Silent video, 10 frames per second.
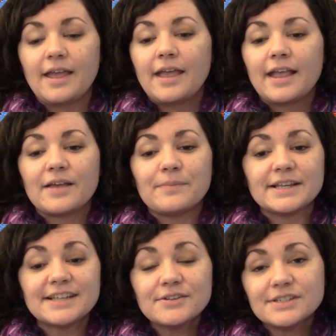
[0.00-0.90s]
It may
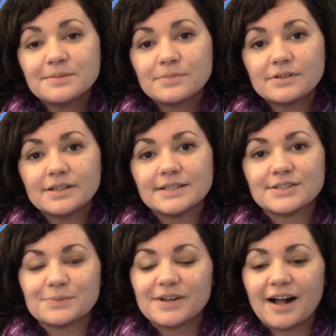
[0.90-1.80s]
sound simple and
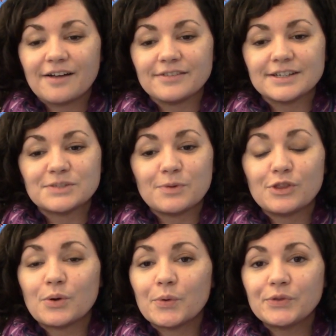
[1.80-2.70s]
somewhat obvious, but the
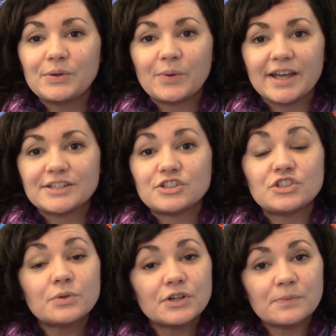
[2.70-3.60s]
only way to
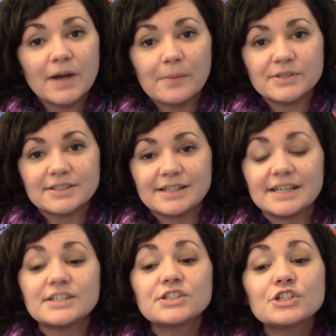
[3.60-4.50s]
do a good Bible study
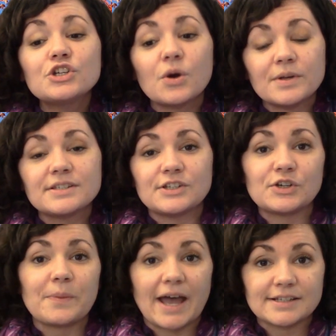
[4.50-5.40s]
is to know what's in your
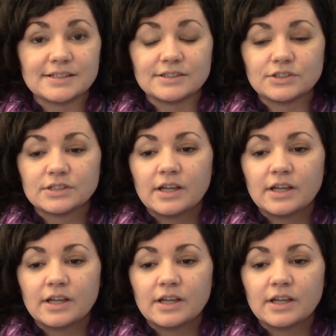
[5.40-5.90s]
passage.